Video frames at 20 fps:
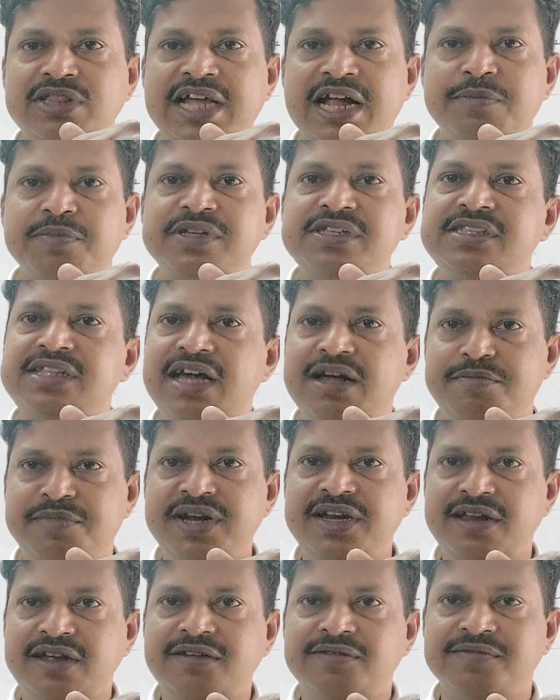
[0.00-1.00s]
that means they are
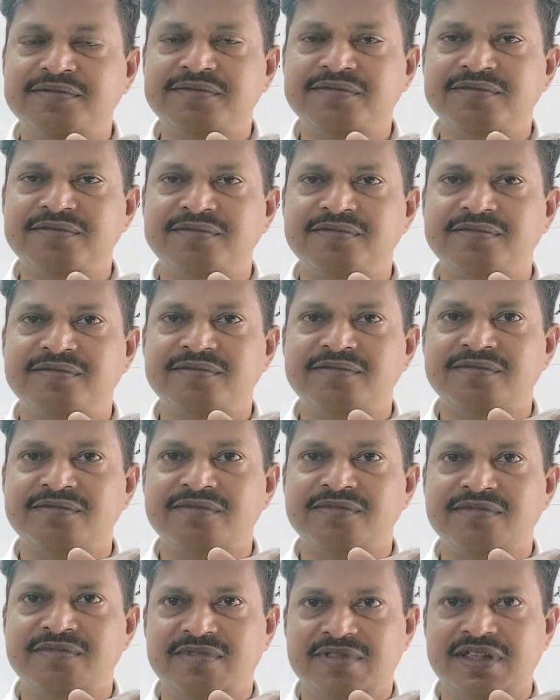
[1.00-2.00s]
meeting.
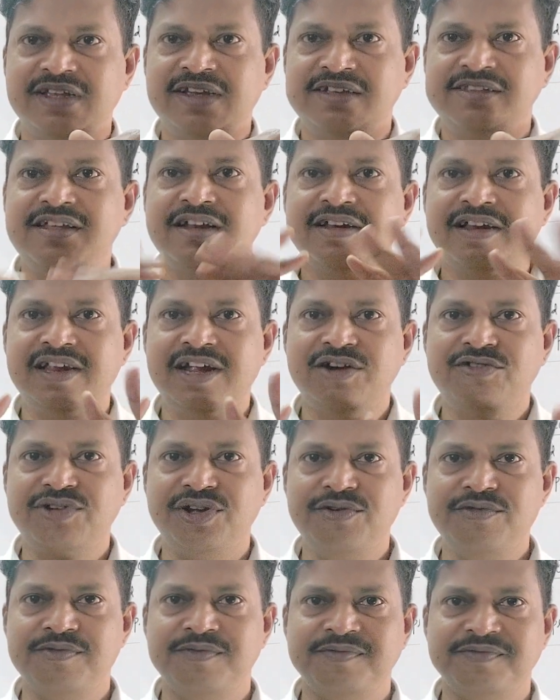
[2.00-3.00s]
Is that clear to
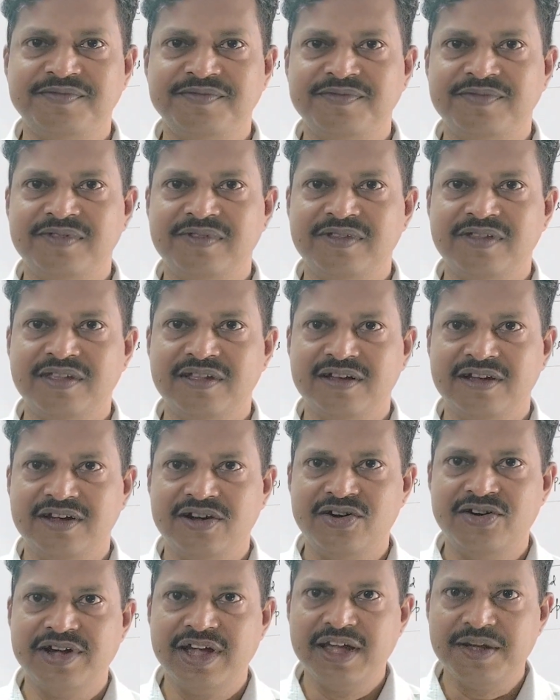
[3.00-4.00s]
you?
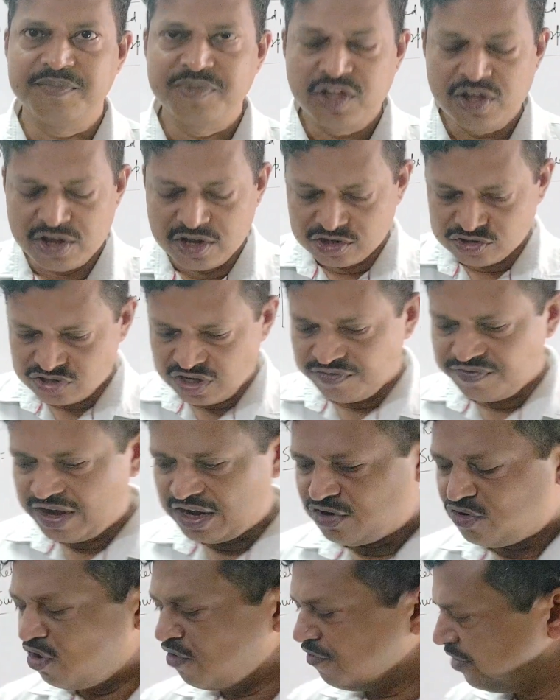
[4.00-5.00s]
Okay. So if I
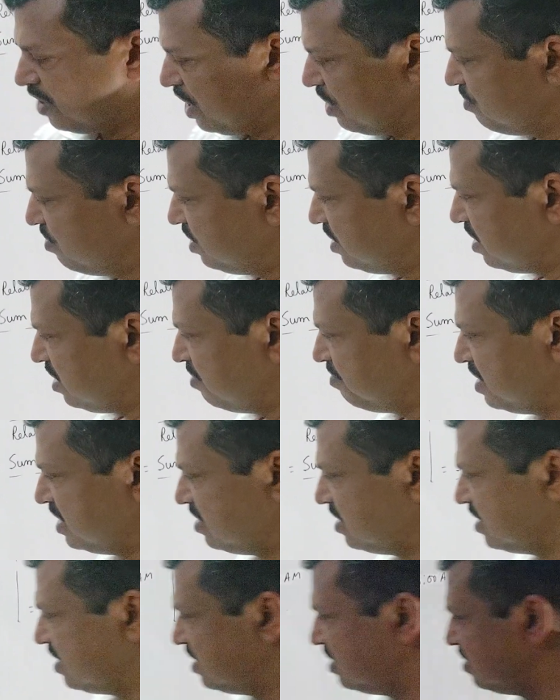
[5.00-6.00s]
go for unitary
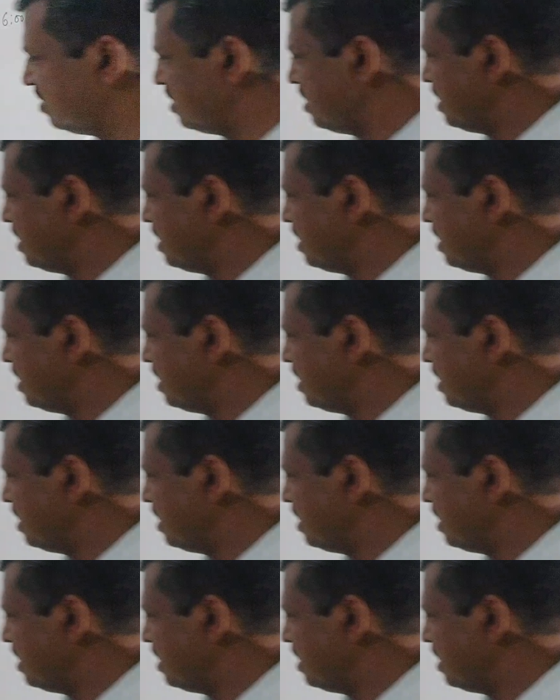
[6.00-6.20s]
method,